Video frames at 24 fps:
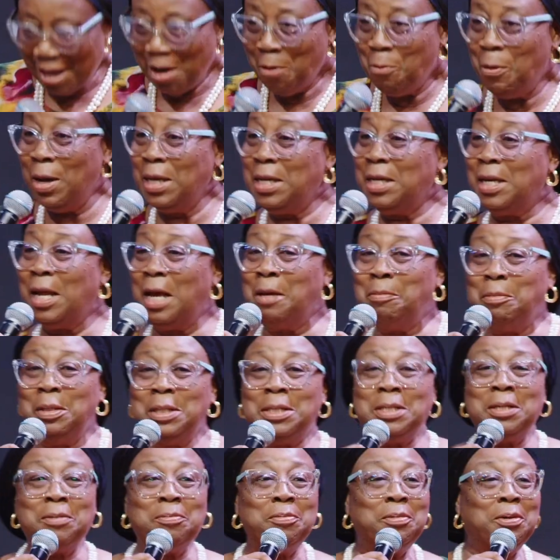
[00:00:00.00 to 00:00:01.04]
Where did I
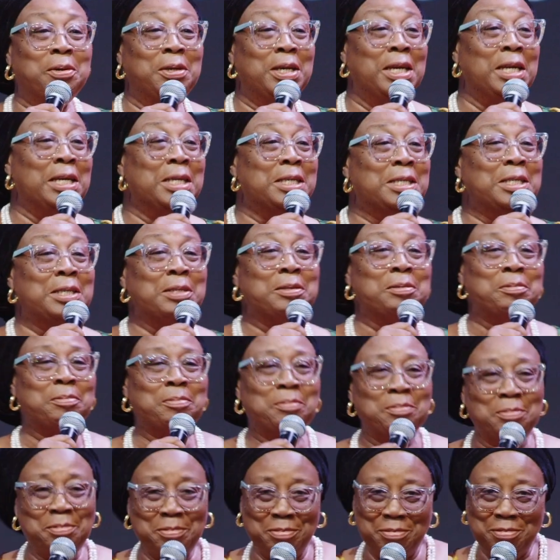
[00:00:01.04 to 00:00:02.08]
meet him? On LinkedIn.
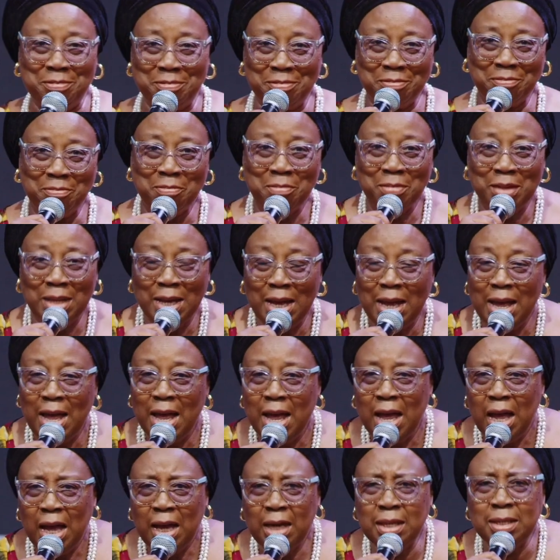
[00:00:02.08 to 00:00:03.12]

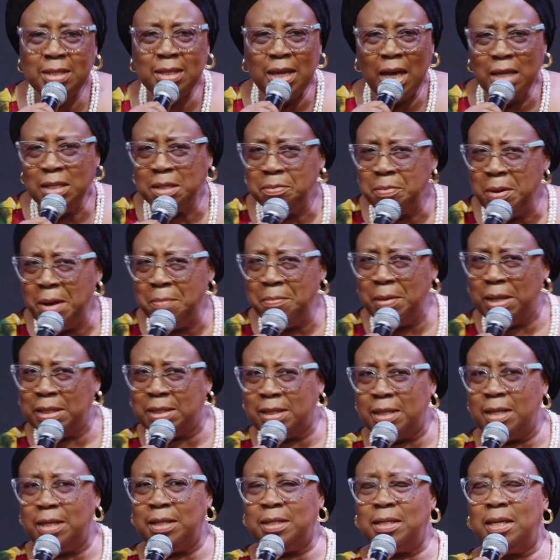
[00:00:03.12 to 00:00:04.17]
He sent me a
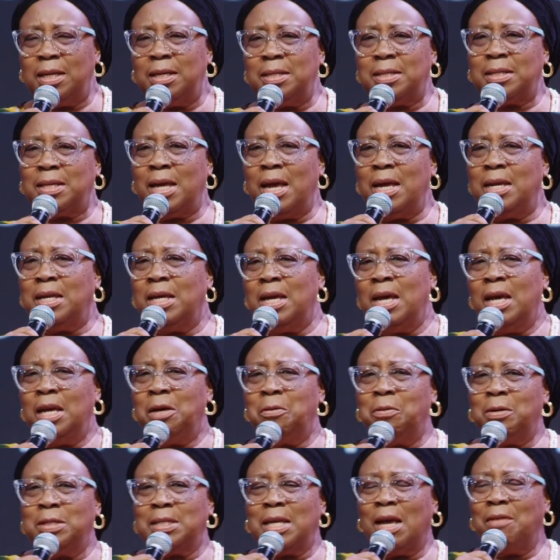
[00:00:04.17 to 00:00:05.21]
message. He said he
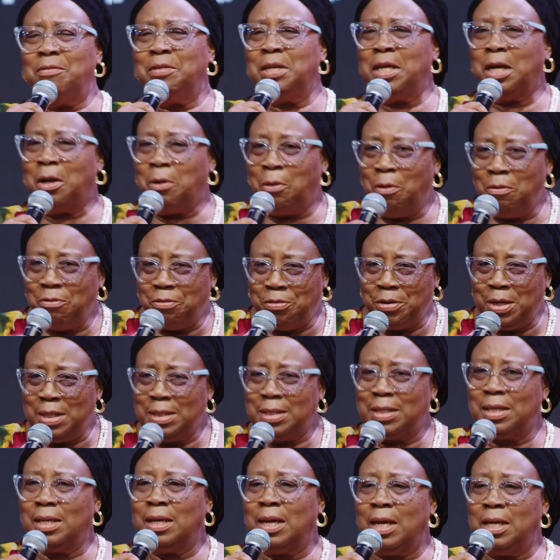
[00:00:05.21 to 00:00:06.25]
was having a
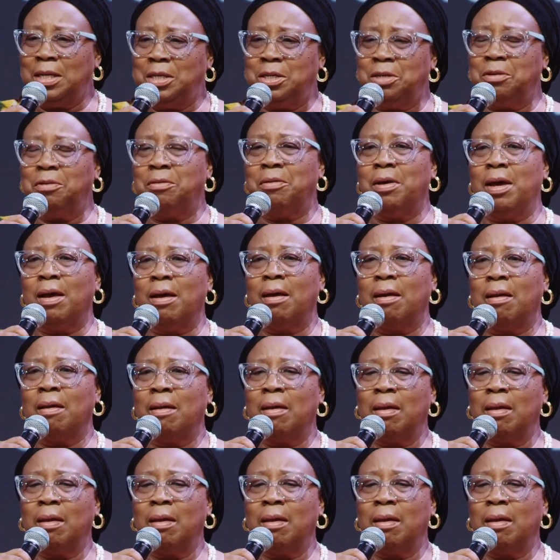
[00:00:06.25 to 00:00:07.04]
conference in Nigeria.